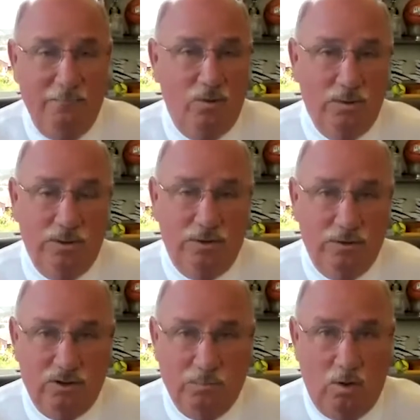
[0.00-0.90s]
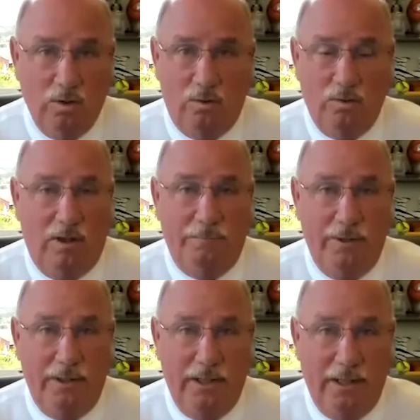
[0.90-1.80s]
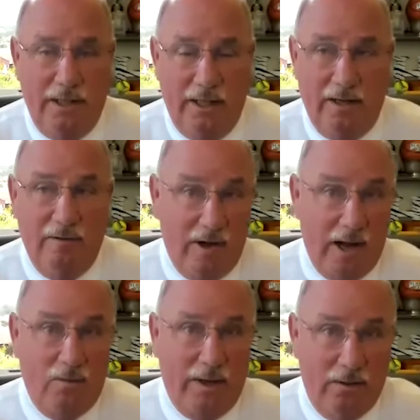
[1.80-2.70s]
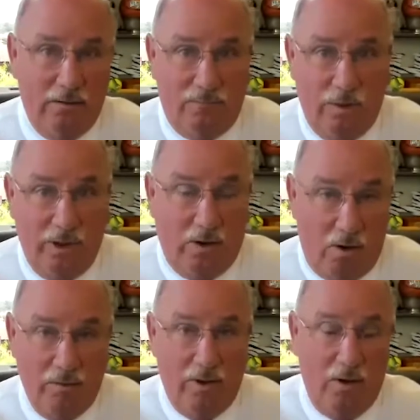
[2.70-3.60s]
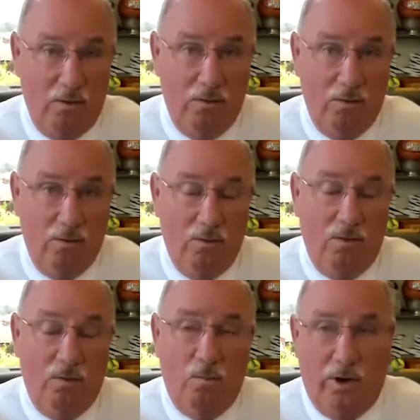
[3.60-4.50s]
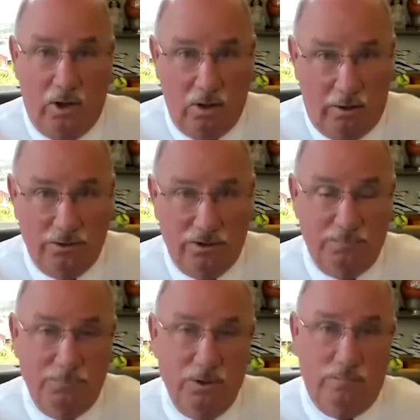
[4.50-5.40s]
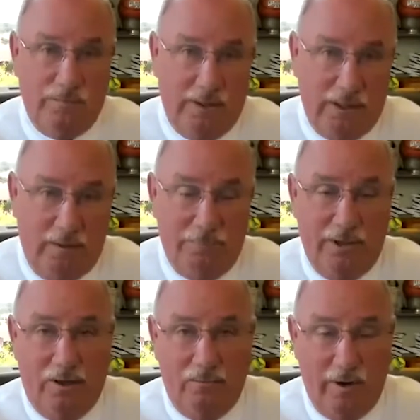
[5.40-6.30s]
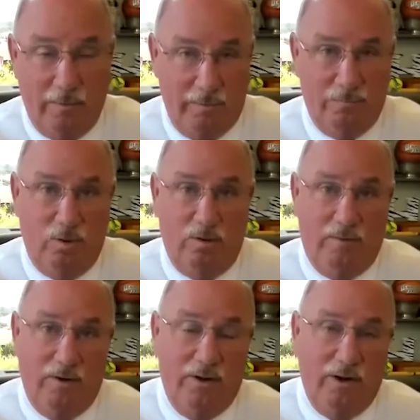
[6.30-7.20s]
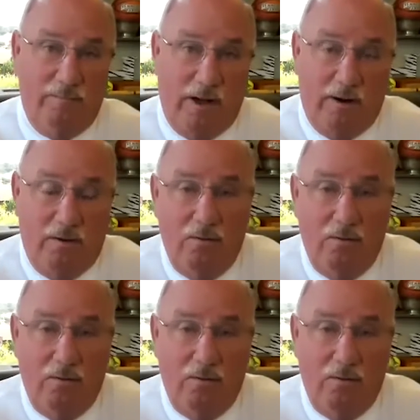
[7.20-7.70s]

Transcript: We're just a small little company in Novato, California, although we're the largest mutual fund company on Redwood Boulevard in Novato.